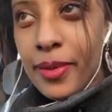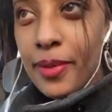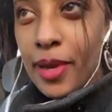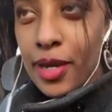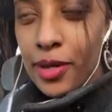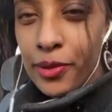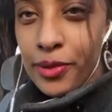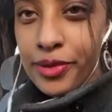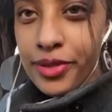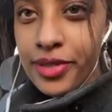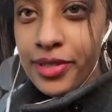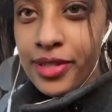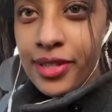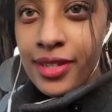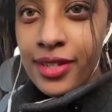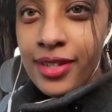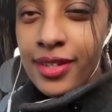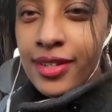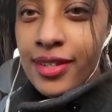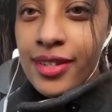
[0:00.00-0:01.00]
nose
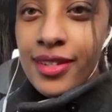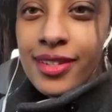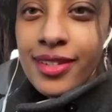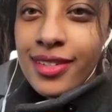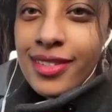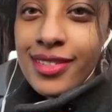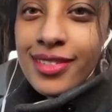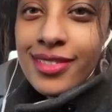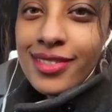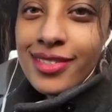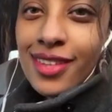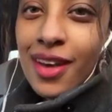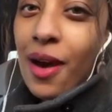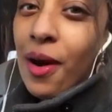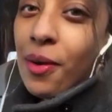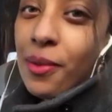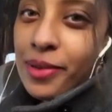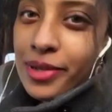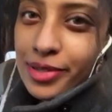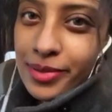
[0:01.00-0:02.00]
is
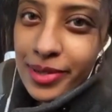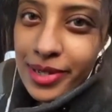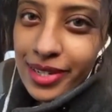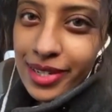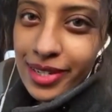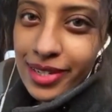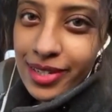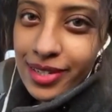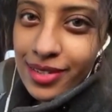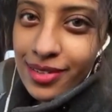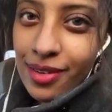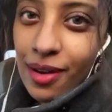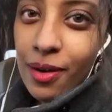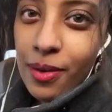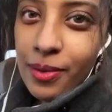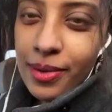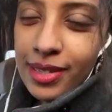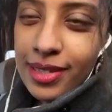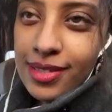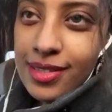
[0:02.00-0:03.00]
always runny.
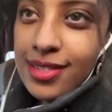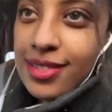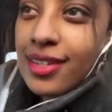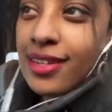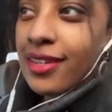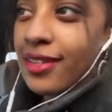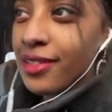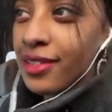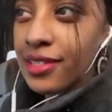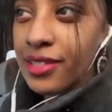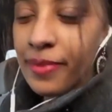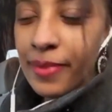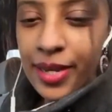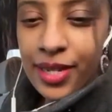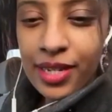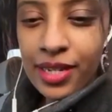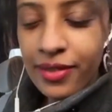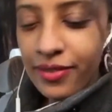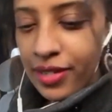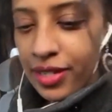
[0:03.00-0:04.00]
Always. Doesn't matter.
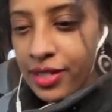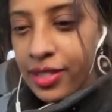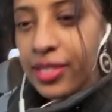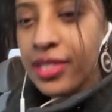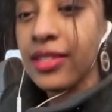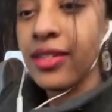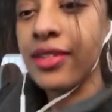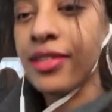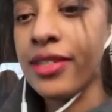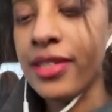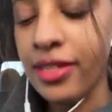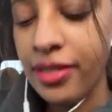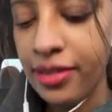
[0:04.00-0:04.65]
Even in the summertime.